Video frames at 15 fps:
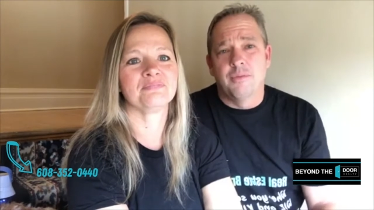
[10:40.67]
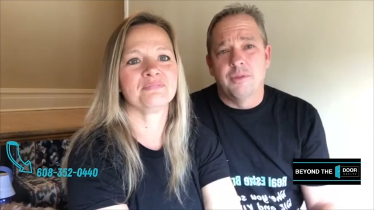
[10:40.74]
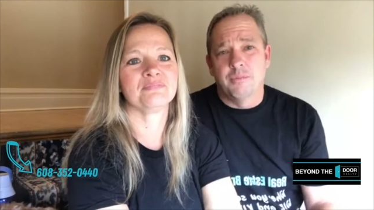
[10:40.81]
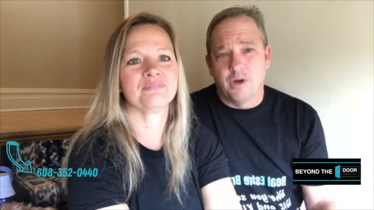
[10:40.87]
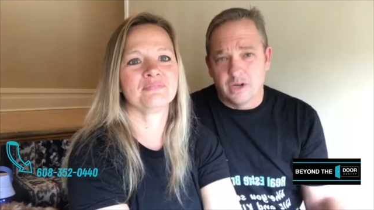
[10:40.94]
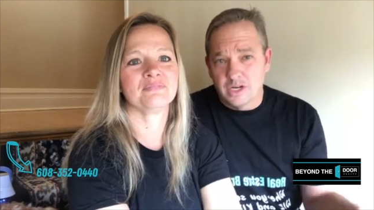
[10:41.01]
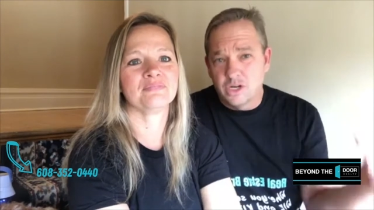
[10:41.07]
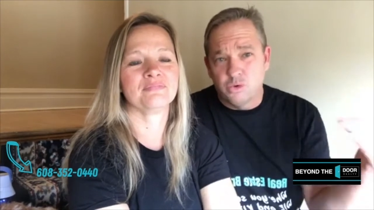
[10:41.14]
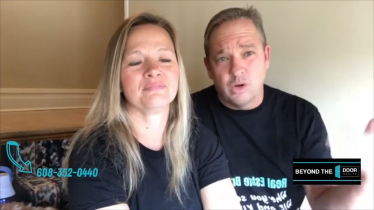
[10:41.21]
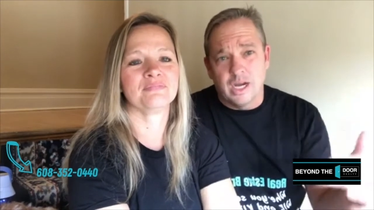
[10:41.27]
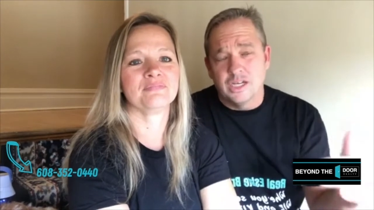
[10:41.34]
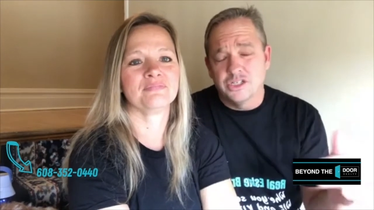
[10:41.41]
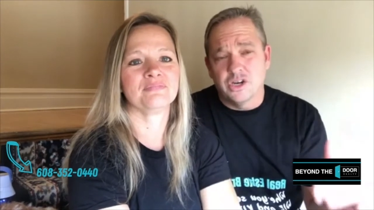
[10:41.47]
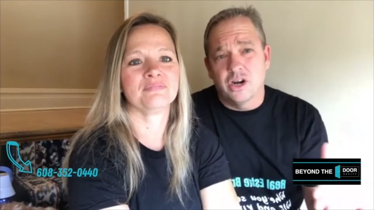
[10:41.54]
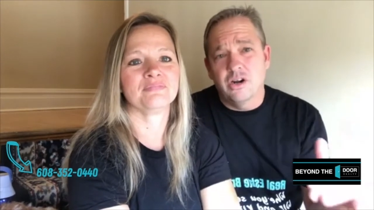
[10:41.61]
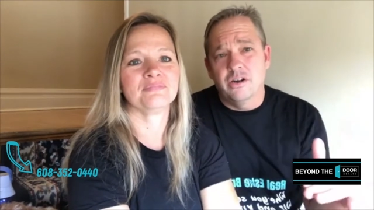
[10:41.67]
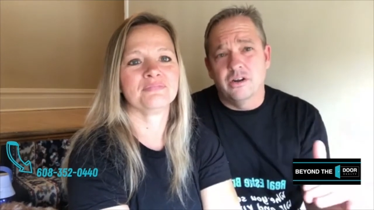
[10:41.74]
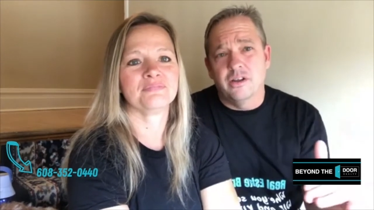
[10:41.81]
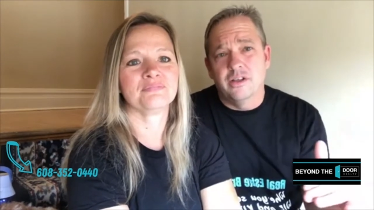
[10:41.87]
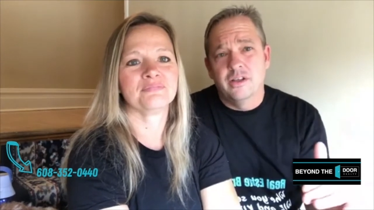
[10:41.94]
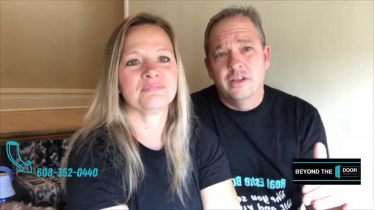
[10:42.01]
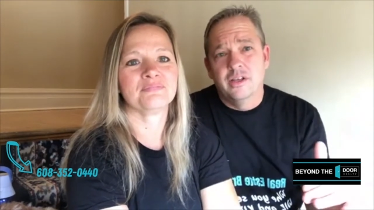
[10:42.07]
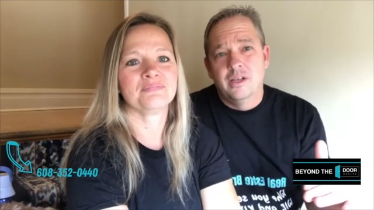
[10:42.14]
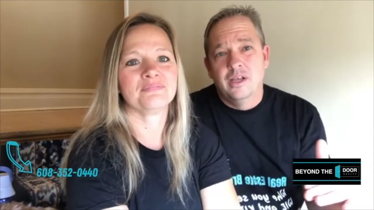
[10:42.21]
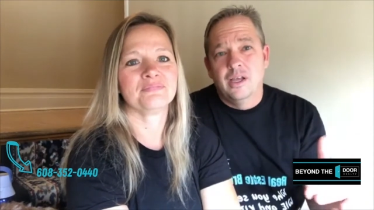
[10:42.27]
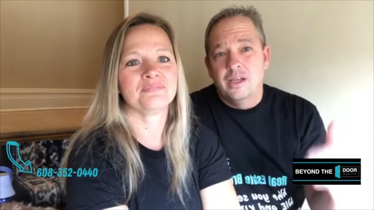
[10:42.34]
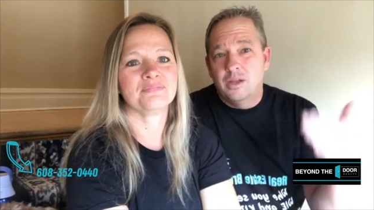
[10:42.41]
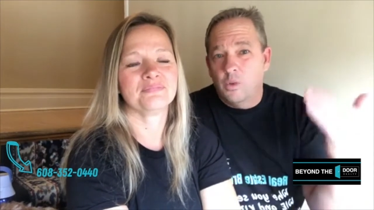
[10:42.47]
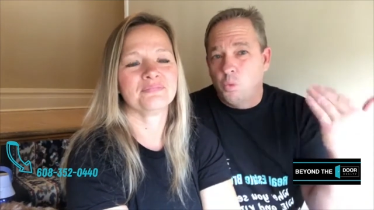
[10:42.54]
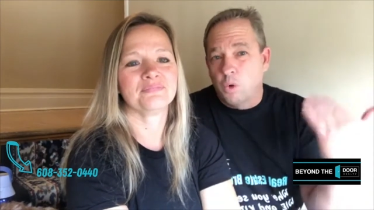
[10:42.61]
Speaker 1: the market crashed hard.
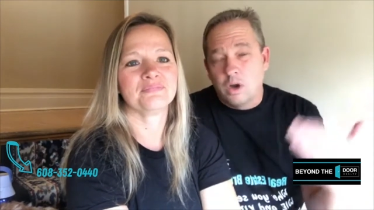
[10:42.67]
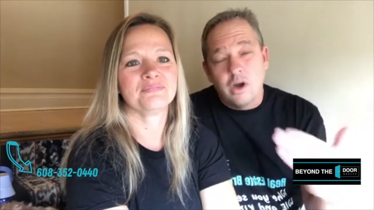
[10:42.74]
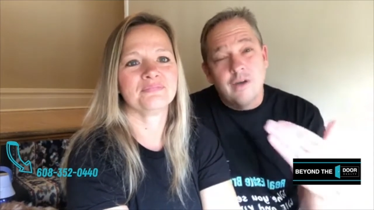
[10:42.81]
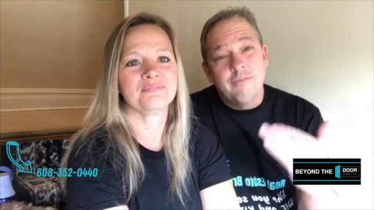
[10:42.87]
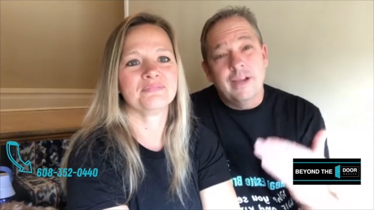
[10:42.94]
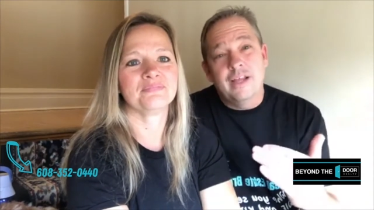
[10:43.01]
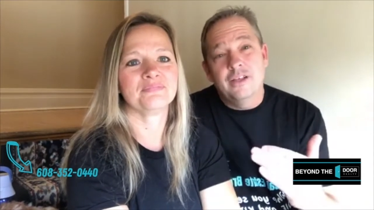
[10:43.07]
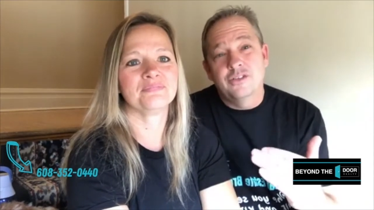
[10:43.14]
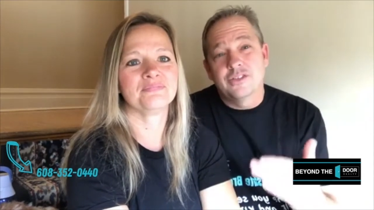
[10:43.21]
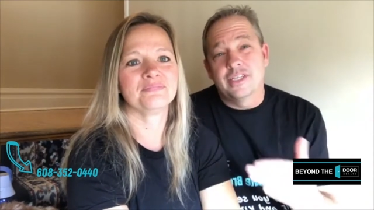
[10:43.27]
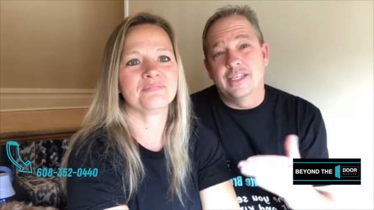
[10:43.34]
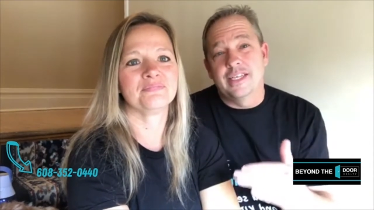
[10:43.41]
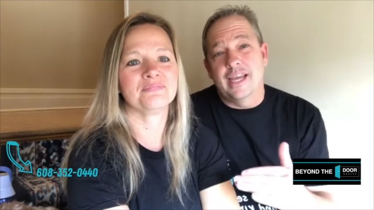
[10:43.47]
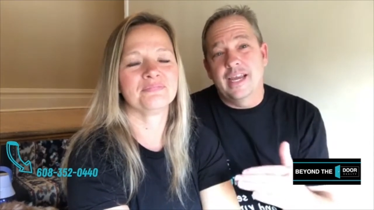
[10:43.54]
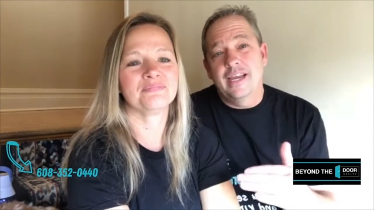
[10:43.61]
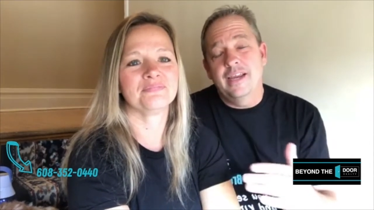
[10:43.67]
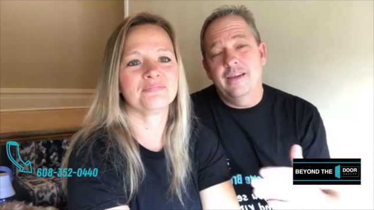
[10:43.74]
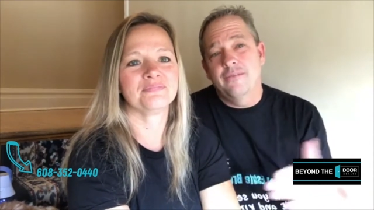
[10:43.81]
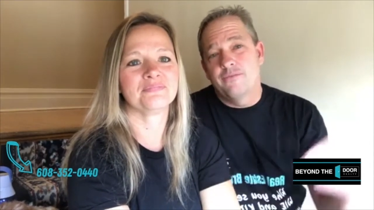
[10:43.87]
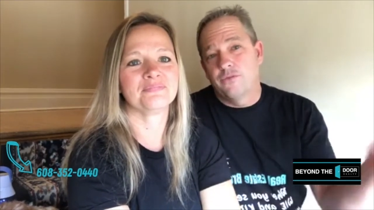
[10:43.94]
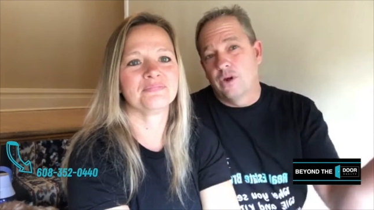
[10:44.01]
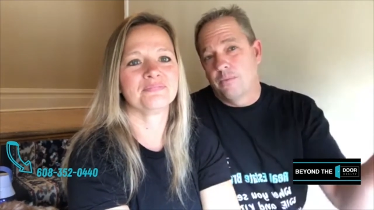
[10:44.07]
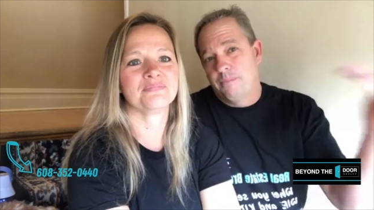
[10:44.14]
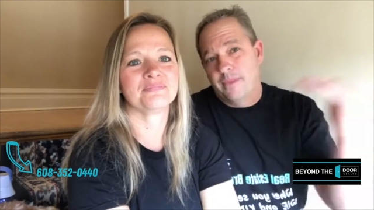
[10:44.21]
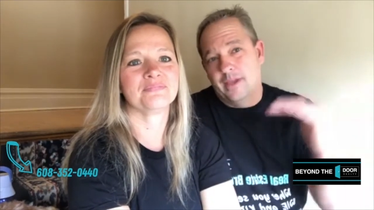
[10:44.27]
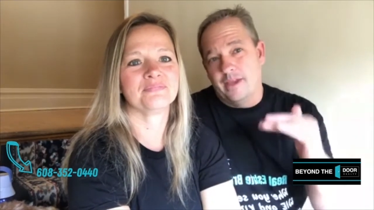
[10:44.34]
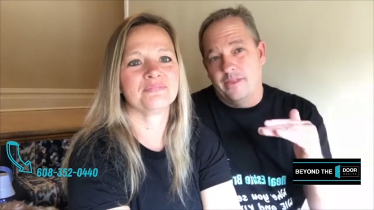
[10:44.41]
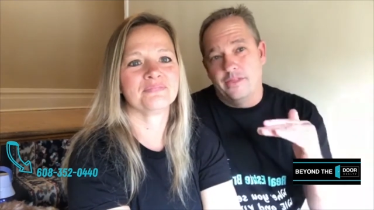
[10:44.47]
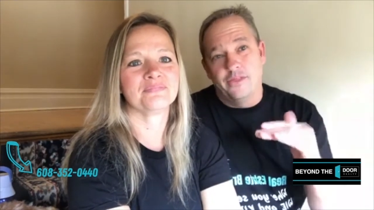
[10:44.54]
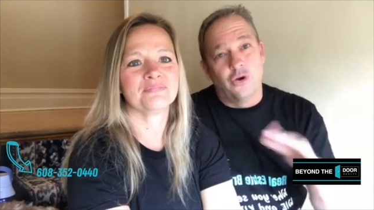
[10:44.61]
Where are values today from then?
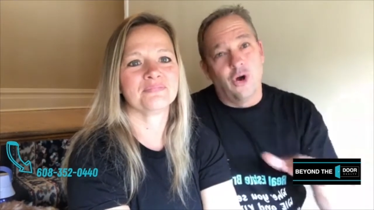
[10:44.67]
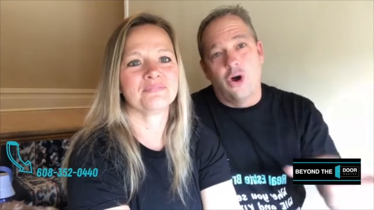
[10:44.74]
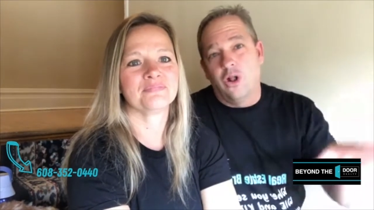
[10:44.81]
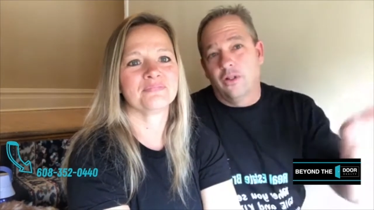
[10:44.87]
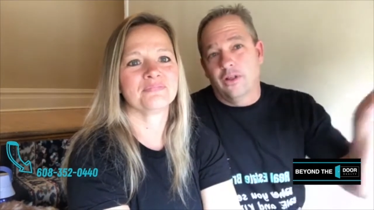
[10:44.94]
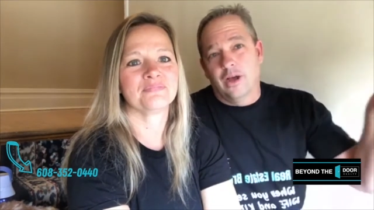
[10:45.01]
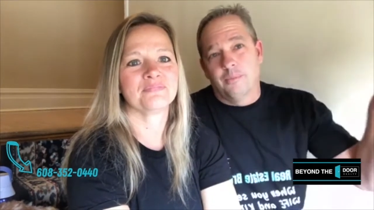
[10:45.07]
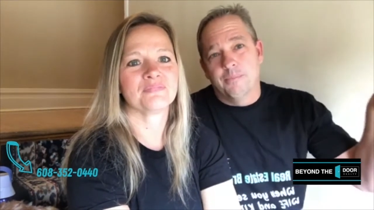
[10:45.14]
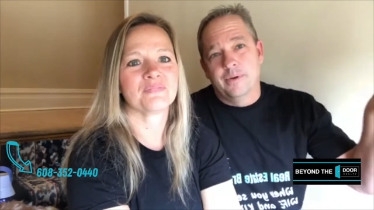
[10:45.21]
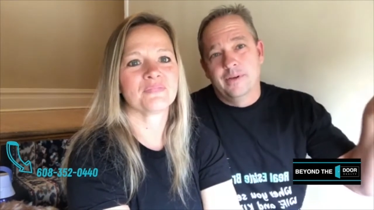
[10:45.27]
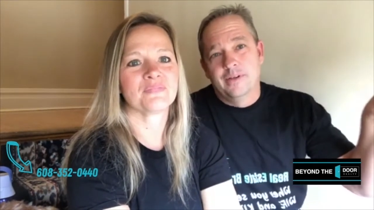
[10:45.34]
They're all up.